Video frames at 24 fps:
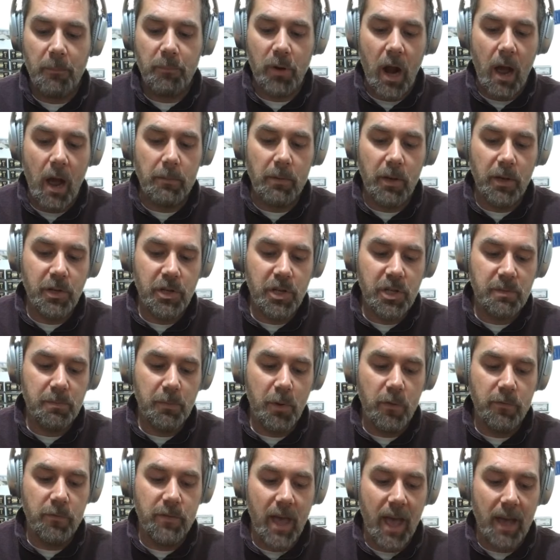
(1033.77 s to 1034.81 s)
I probably
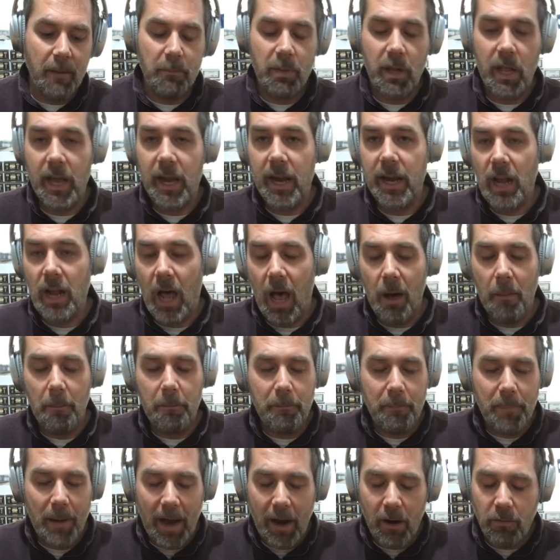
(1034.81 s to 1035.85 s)
just moved that blade
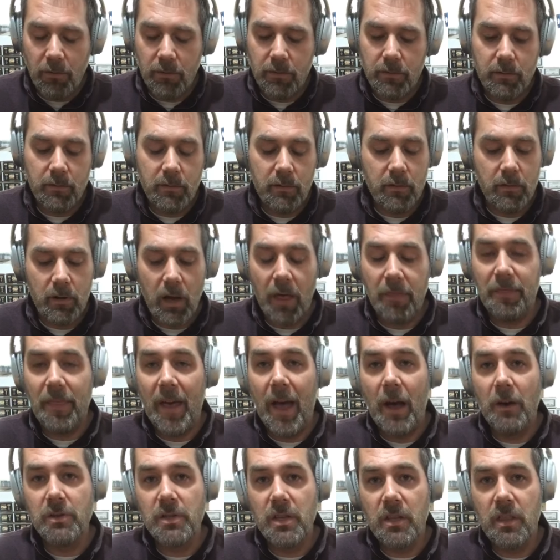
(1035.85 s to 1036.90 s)
about
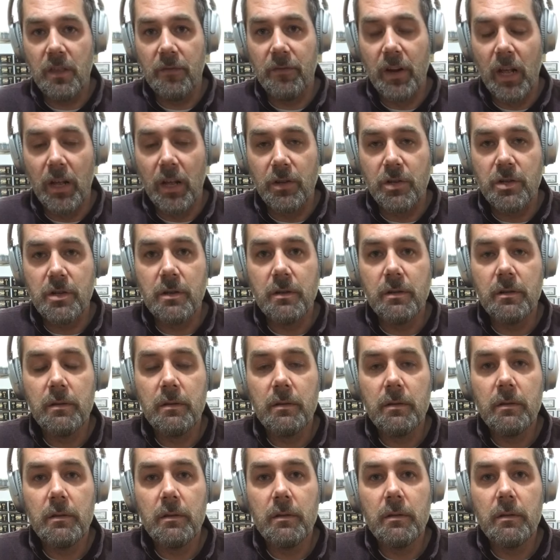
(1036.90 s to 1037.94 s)
1/1000th of an inch.